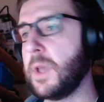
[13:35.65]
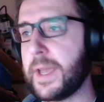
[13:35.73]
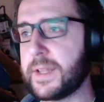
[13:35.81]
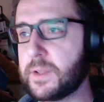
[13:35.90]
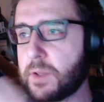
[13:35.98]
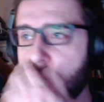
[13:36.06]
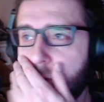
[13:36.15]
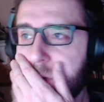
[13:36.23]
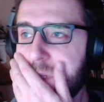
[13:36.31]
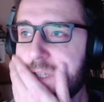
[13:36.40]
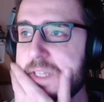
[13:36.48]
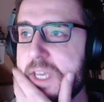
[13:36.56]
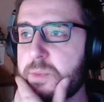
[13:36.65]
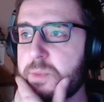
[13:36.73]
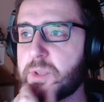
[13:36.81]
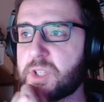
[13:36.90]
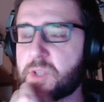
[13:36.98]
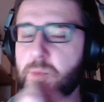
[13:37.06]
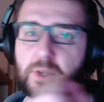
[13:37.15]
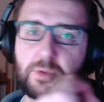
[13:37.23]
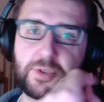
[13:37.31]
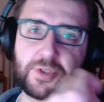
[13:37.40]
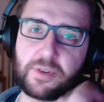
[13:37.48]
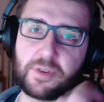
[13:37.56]
and in this case we just want to
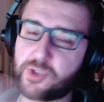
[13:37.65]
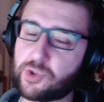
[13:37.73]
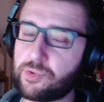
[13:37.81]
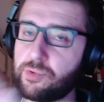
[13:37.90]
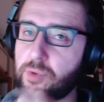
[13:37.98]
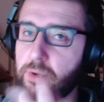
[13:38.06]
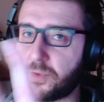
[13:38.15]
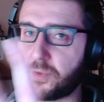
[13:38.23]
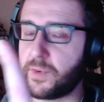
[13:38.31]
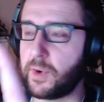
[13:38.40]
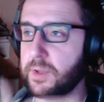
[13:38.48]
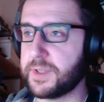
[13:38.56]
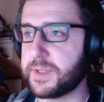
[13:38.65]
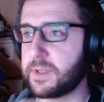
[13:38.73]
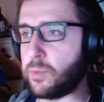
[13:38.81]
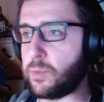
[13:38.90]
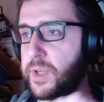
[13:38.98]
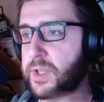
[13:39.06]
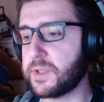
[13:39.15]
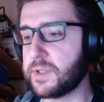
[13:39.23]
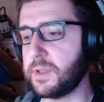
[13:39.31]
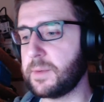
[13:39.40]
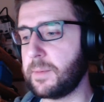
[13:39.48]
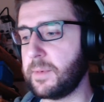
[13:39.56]
return true or false. We're just
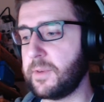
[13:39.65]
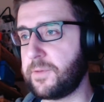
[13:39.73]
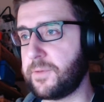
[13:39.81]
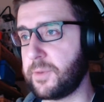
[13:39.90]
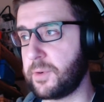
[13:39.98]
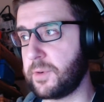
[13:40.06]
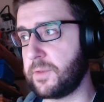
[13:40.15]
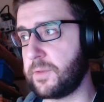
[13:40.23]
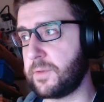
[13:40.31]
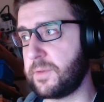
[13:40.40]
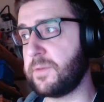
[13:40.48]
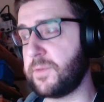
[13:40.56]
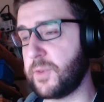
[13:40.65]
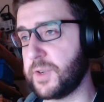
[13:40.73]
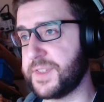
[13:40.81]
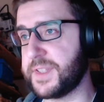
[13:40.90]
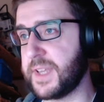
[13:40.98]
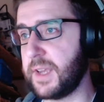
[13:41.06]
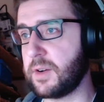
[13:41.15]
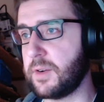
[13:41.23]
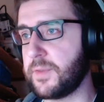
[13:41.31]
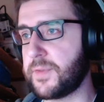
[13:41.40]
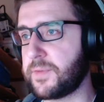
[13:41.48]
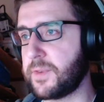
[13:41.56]
gonna, for sake
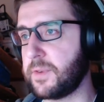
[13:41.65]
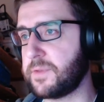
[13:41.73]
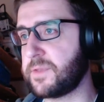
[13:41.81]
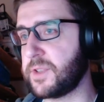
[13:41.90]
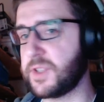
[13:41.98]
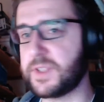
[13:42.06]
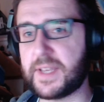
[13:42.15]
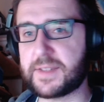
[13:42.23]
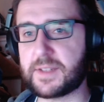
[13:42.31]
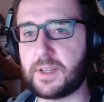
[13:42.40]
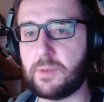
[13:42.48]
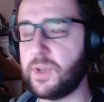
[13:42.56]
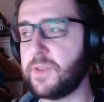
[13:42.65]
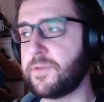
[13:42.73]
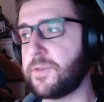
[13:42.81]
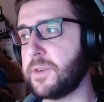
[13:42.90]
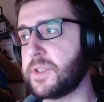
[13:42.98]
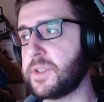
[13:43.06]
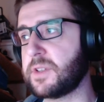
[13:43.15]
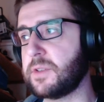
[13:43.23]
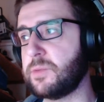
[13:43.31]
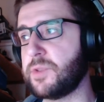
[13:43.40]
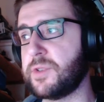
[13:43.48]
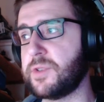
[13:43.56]
of just testing, we're just
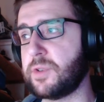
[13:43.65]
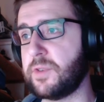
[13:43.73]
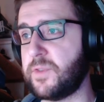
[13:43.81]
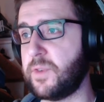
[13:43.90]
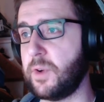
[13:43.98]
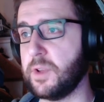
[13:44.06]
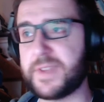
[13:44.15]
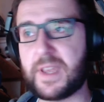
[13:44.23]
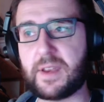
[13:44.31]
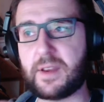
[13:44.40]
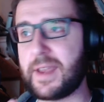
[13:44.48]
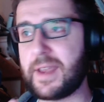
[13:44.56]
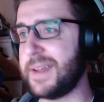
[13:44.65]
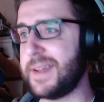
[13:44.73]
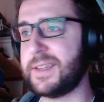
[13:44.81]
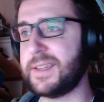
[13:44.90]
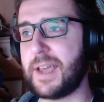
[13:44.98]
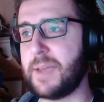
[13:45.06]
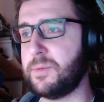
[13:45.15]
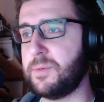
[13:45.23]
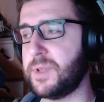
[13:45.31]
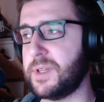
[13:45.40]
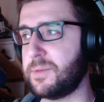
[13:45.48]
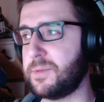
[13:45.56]
gonna return false. Anytime
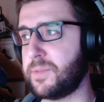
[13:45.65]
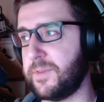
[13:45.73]
we